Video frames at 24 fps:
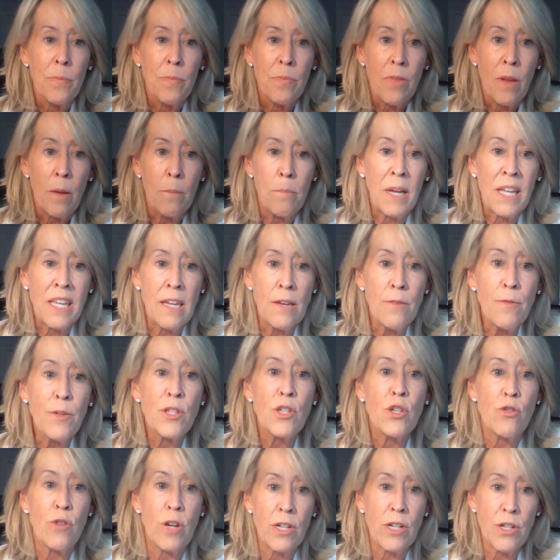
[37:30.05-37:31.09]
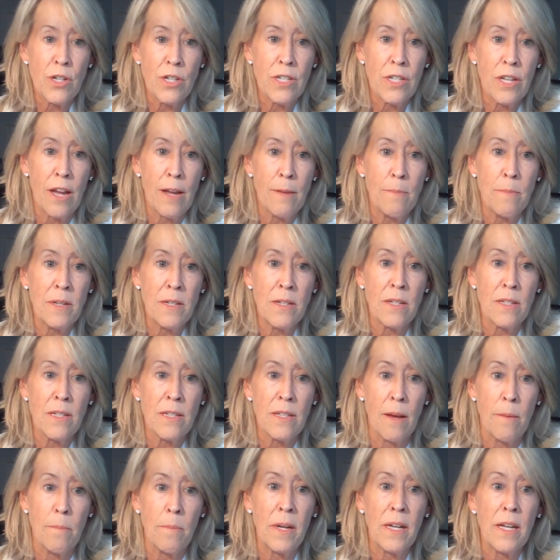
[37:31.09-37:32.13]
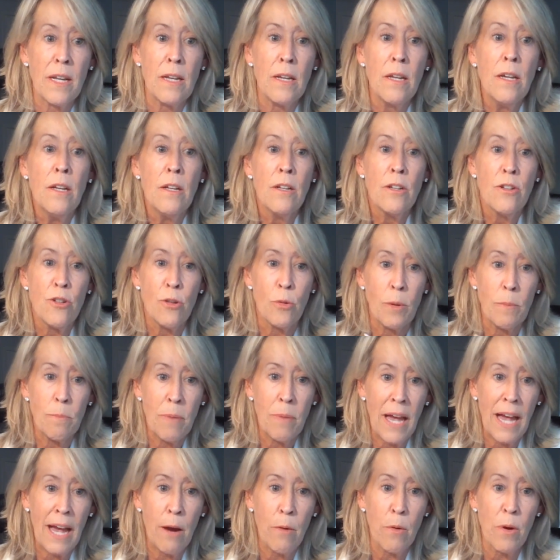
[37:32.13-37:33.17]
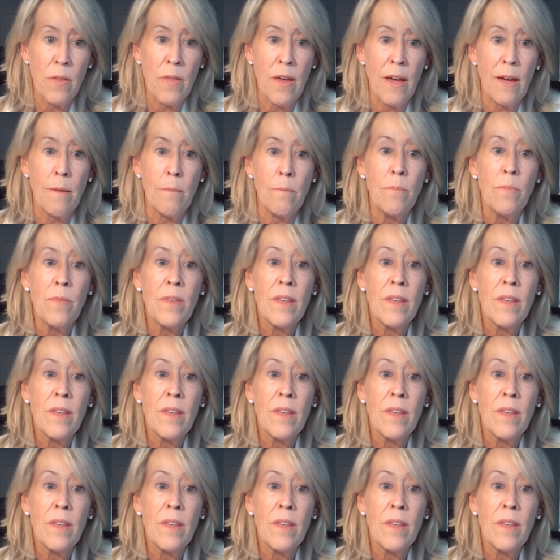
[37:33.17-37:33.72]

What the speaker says: but give a stretch assignment to somebody to empower them,